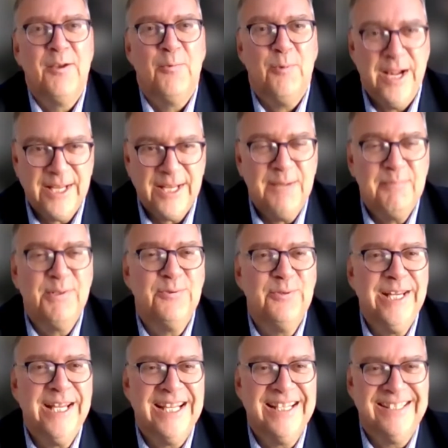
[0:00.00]
Welcome to
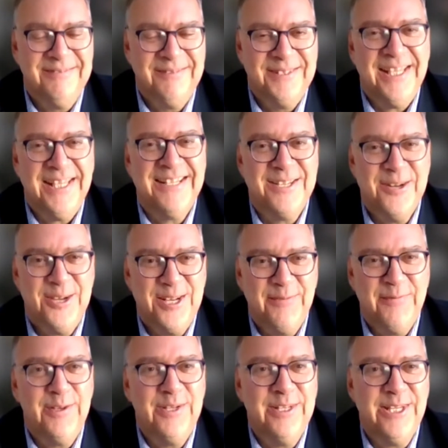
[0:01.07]
Riga. Thanks a lot
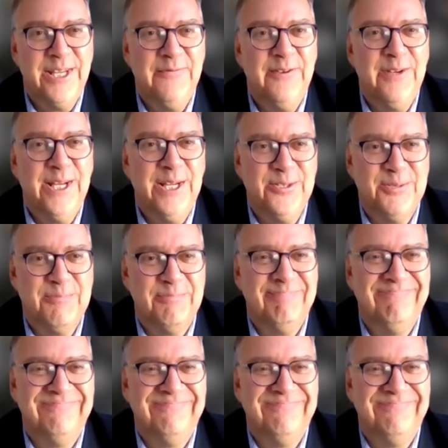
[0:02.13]
for the invitation.